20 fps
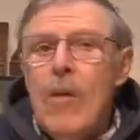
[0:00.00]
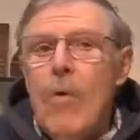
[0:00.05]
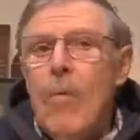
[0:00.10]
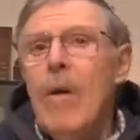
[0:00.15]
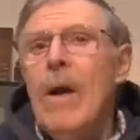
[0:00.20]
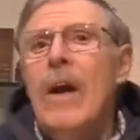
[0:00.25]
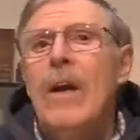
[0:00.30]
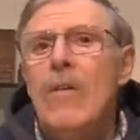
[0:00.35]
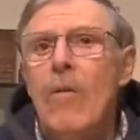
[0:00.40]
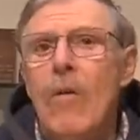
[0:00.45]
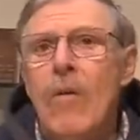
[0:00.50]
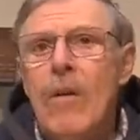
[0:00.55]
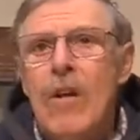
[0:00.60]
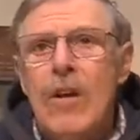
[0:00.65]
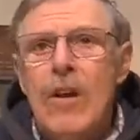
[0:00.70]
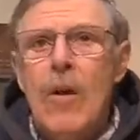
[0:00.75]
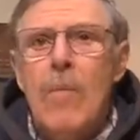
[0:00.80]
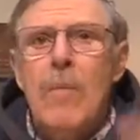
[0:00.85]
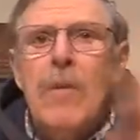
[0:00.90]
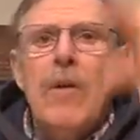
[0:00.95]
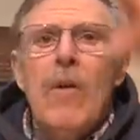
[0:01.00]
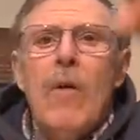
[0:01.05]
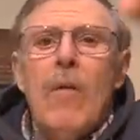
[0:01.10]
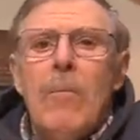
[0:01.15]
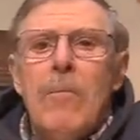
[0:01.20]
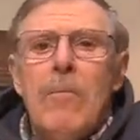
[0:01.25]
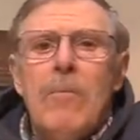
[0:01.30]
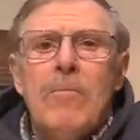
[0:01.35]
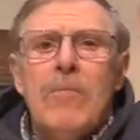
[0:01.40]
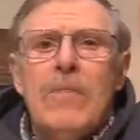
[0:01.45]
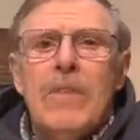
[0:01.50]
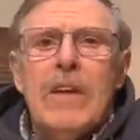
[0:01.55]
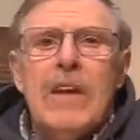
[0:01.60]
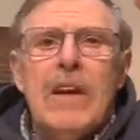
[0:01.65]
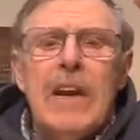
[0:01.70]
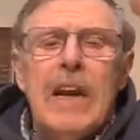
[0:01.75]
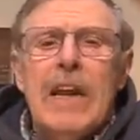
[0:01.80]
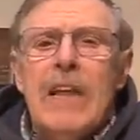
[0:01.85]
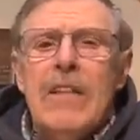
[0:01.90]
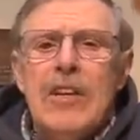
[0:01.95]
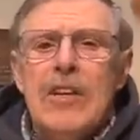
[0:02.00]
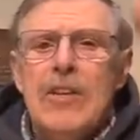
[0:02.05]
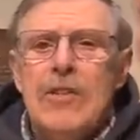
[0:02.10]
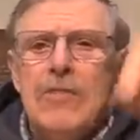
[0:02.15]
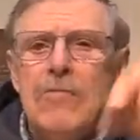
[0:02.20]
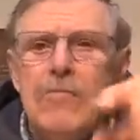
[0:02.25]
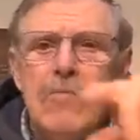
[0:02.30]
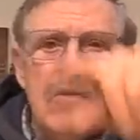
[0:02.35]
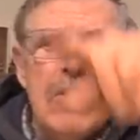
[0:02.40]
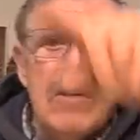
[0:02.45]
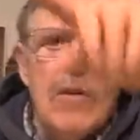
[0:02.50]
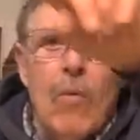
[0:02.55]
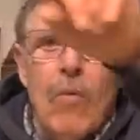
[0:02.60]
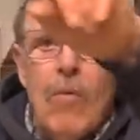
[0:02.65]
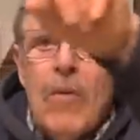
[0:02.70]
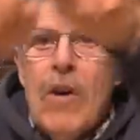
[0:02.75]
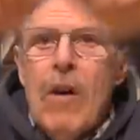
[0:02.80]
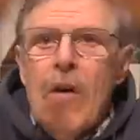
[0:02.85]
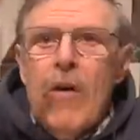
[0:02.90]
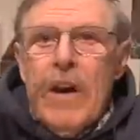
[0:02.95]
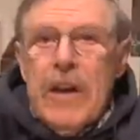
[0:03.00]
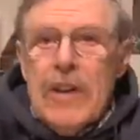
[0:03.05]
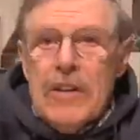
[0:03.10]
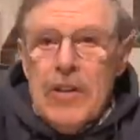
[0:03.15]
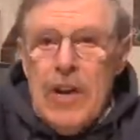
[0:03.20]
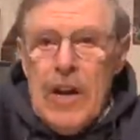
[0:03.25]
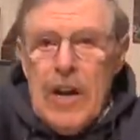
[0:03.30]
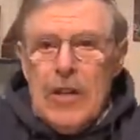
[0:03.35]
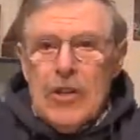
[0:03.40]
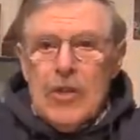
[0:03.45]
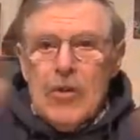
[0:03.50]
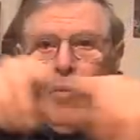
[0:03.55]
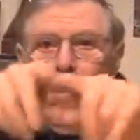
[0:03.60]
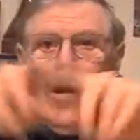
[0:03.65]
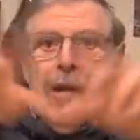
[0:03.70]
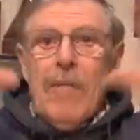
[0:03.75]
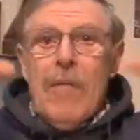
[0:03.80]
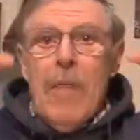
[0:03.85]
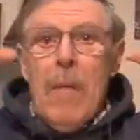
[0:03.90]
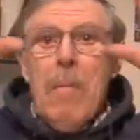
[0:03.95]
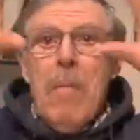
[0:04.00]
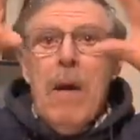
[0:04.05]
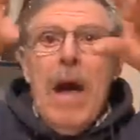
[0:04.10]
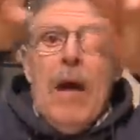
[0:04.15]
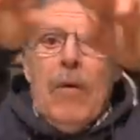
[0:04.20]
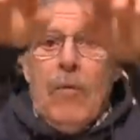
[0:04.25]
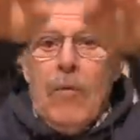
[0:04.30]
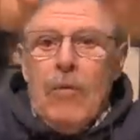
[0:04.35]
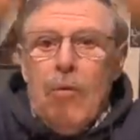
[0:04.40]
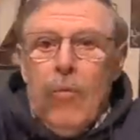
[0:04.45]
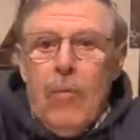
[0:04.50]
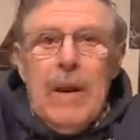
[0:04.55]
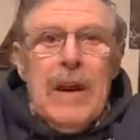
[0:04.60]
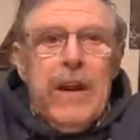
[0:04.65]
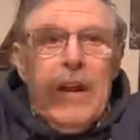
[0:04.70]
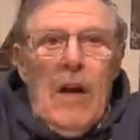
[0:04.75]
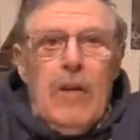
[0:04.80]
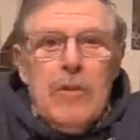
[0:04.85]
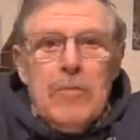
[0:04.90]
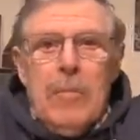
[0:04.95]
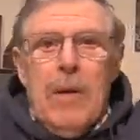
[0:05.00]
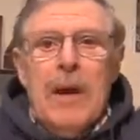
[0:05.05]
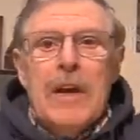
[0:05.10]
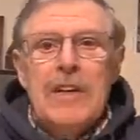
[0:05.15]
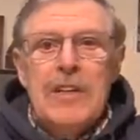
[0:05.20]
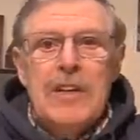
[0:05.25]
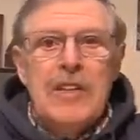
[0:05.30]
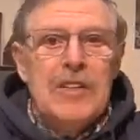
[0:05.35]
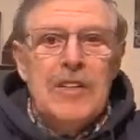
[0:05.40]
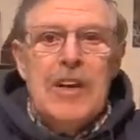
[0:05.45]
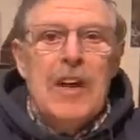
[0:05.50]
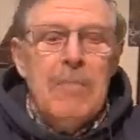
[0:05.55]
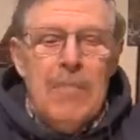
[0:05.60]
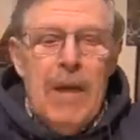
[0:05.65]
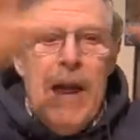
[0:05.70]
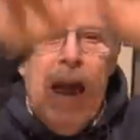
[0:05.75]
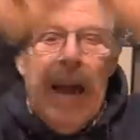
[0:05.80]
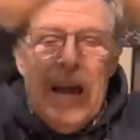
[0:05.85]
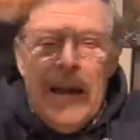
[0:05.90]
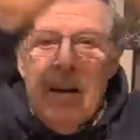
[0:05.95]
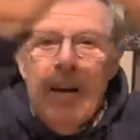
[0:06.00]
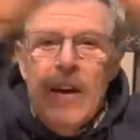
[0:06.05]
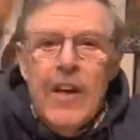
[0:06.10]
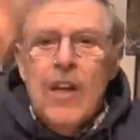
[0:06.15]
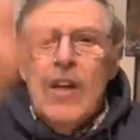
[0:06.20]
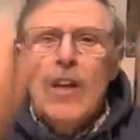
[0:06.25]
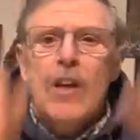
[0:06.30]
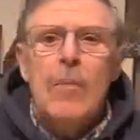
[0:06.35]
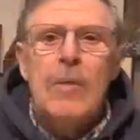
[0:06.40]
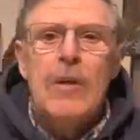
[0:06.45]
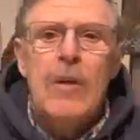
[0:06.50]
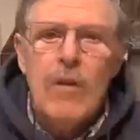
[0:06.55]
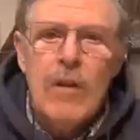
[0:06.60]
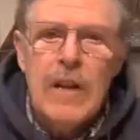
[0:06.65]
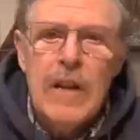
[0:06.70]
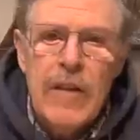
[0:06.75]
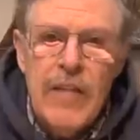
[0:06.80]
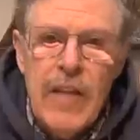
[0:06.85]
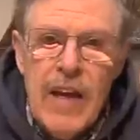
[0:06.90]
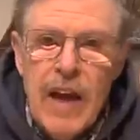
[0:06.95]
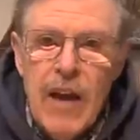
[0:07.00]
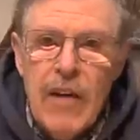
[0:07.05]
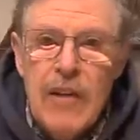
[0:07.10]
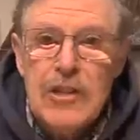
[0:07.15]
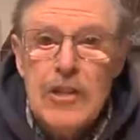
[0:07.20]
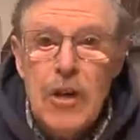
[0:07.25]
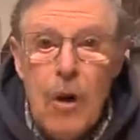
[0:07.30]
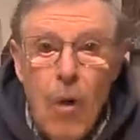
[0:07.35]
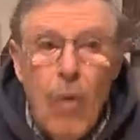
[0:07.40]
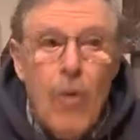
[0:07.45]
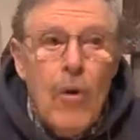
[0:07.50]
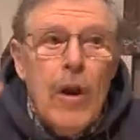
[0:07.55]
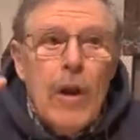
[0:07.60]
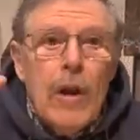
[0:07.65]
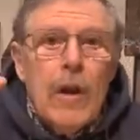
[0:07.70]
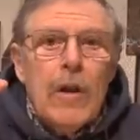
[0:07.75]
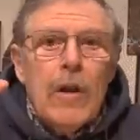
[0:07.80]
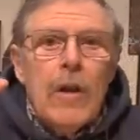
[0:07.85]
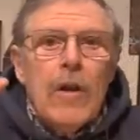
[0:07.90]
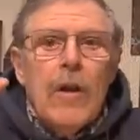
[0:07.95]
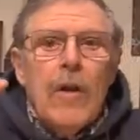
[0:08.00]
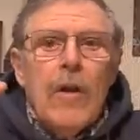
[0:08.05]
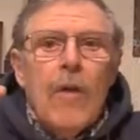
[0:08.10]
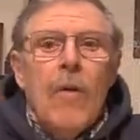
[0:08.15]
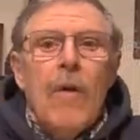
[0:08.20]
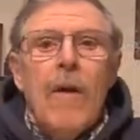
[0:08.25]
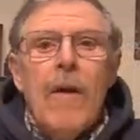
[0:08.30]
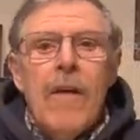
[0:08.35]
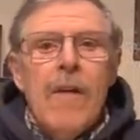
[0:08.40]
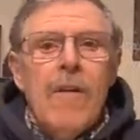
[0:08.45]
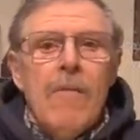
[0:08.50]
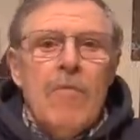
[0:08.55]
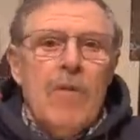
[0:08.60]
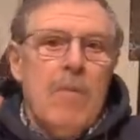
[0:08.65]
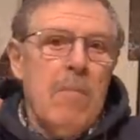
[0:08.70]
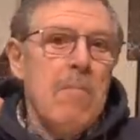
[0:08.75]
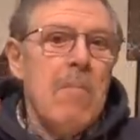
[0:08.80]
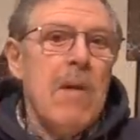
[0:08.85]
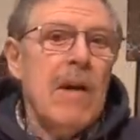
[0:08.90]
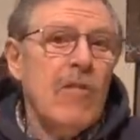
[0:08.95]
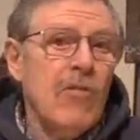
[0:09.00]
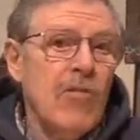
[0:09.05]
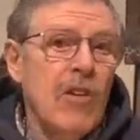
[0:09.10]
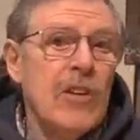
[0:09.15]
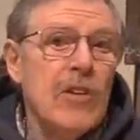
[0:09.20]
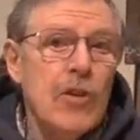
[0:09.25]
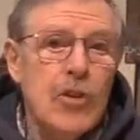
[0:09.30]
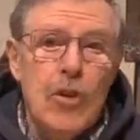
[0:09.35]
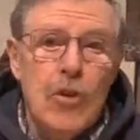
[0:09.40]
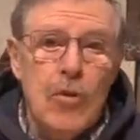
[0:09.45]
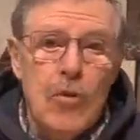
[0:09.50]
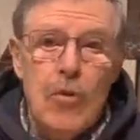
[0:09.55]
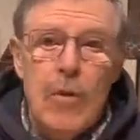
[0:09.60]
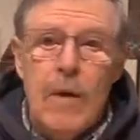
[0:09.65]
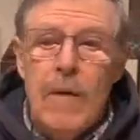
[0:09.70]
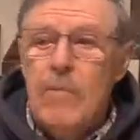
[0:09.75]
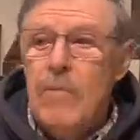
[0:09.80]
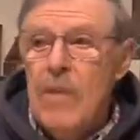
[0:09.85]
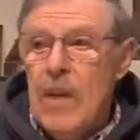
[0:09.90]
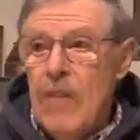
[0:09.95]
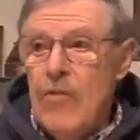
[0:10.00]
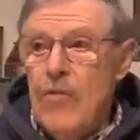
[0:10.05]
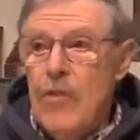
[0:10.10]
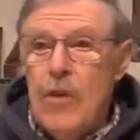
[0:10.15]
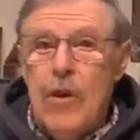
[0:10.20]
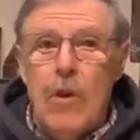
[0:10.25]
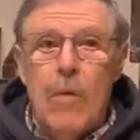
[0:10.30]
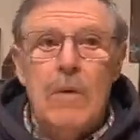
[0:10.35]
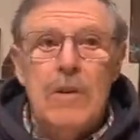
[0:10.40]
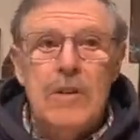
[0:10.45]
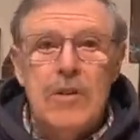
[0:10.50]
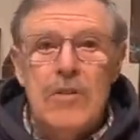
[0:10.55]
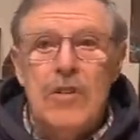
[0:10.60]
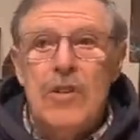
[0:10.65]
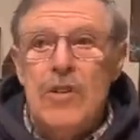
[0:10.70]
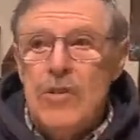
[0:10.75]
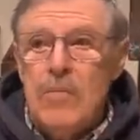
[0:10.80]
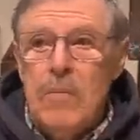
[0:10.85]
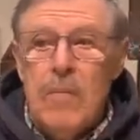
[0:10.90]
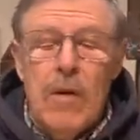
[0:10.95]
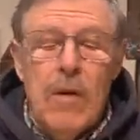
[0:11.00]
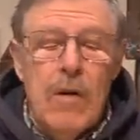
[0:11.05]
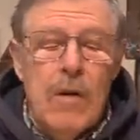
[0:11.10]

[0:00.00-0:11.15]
well, hang on, can we not clear this little light? It's a little square in the back with the windows painted, say, black. Can we not clear that out? He said, oh, no, no, no, no, no. The main thing to do, if you go into this